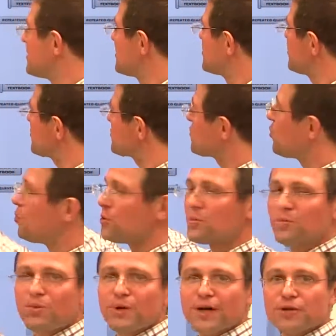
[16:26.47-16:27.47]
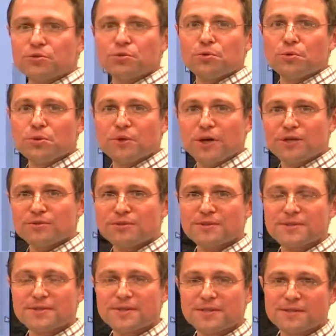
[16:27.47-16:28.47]
Just going back to
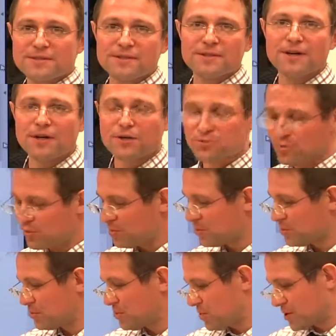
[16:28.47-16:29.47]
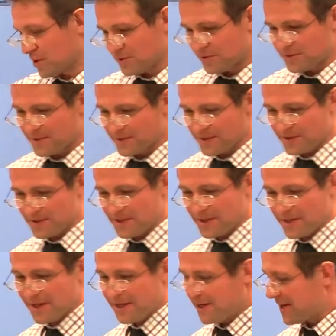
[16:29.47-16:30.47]
2006, October 2006,
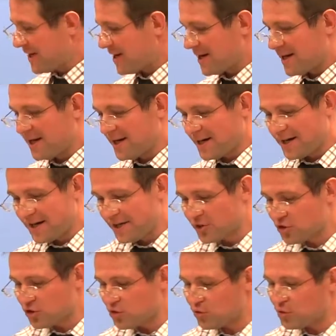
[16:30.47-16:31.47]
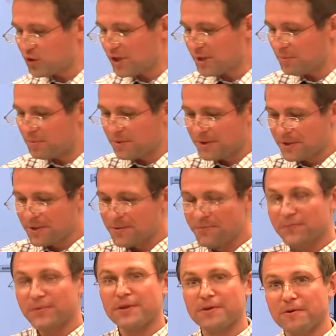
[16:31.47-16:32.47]
it showed up
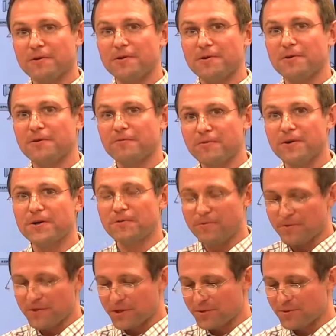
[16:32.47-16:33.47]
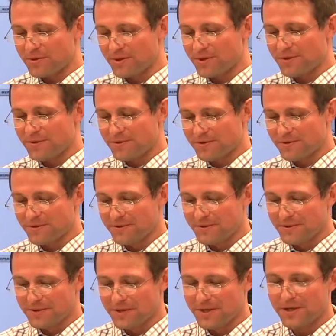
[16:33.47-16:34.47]
very frequently.
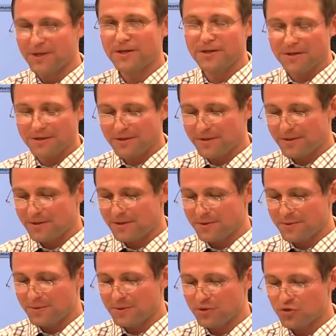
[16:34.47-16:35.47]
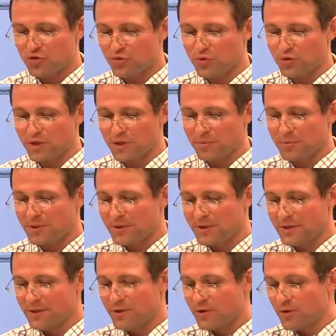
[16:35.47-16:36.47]
It showed up
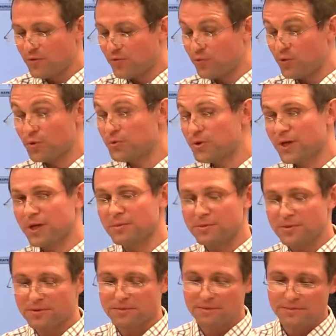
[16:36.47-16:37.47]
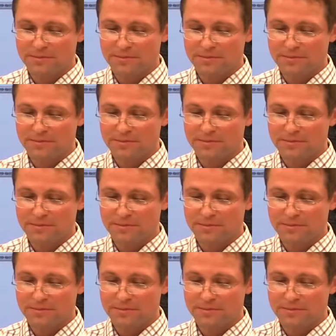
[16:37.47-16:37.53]
4 times.